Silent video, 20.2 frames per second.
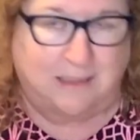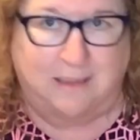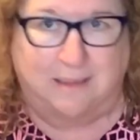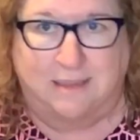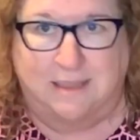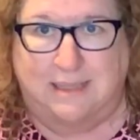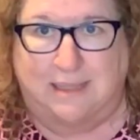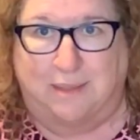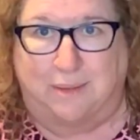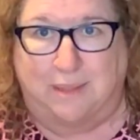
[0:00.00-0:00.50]

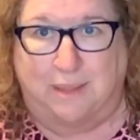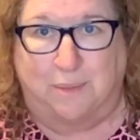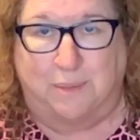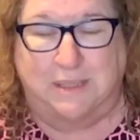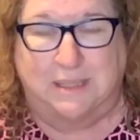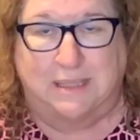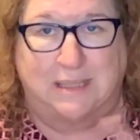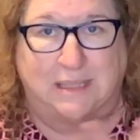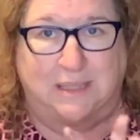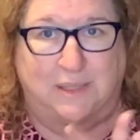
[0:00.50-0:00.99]
So there
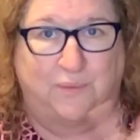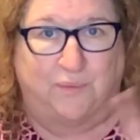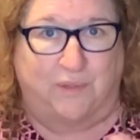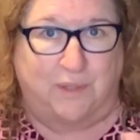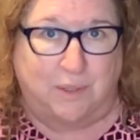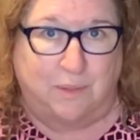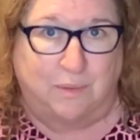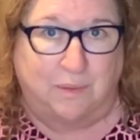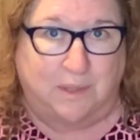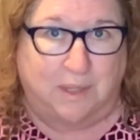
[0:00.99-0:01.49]
was this
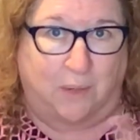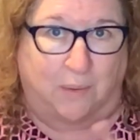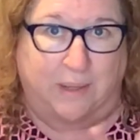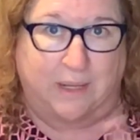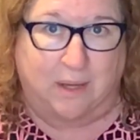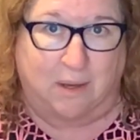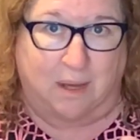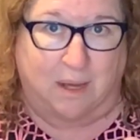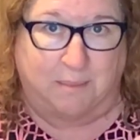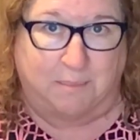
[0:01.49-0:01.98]
feud going
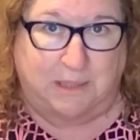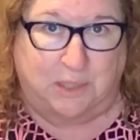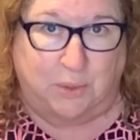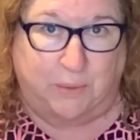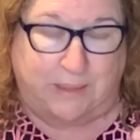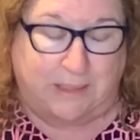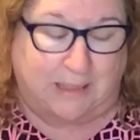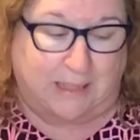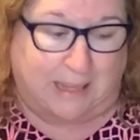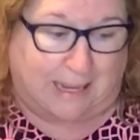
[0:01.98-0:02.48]
on
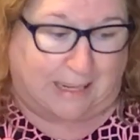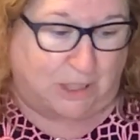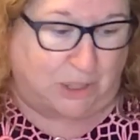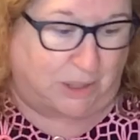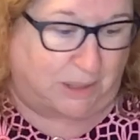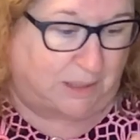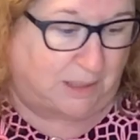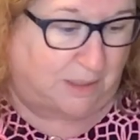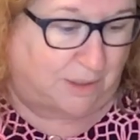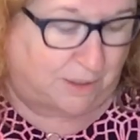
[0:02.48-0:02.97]
between
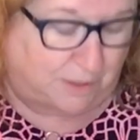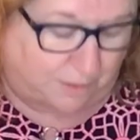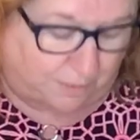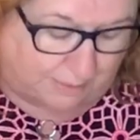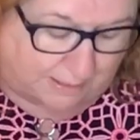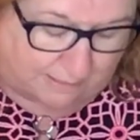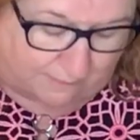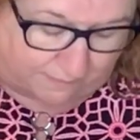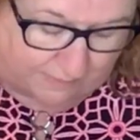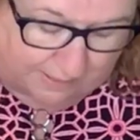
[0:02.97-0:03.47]
actually the
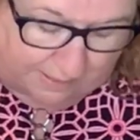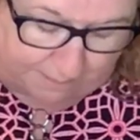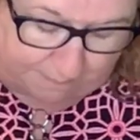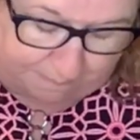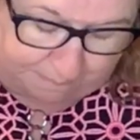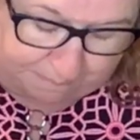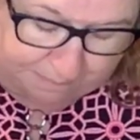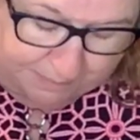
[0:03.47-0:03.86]
three of them.